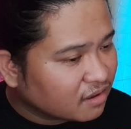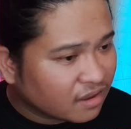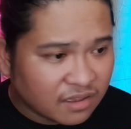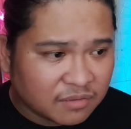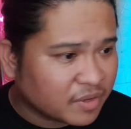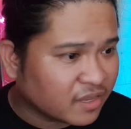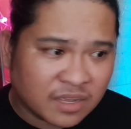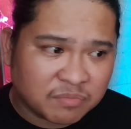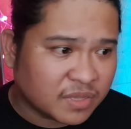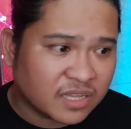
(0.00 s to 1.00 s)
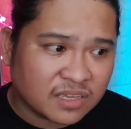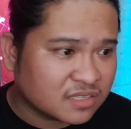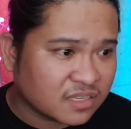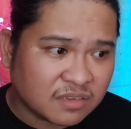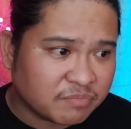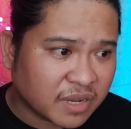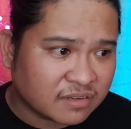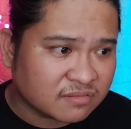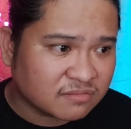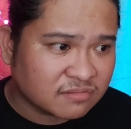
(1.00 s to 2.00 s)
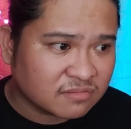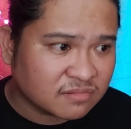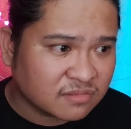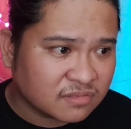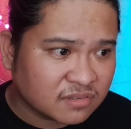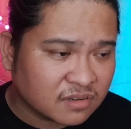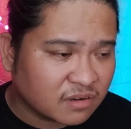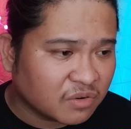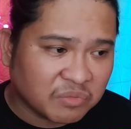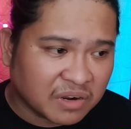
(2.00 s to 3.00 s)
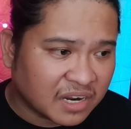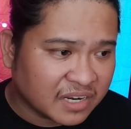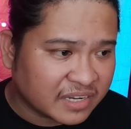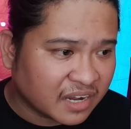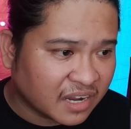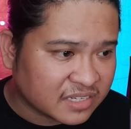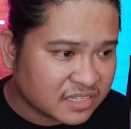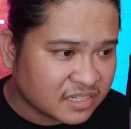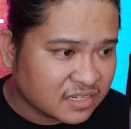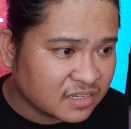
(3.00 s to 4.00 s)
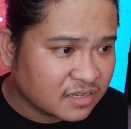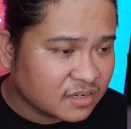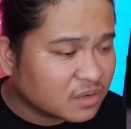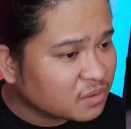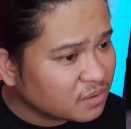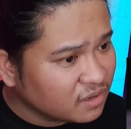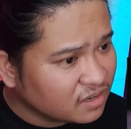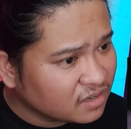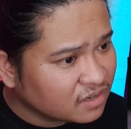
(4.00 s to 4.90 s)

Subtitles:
Ay, my God, pinag-isipan. Oh, my God. Oh?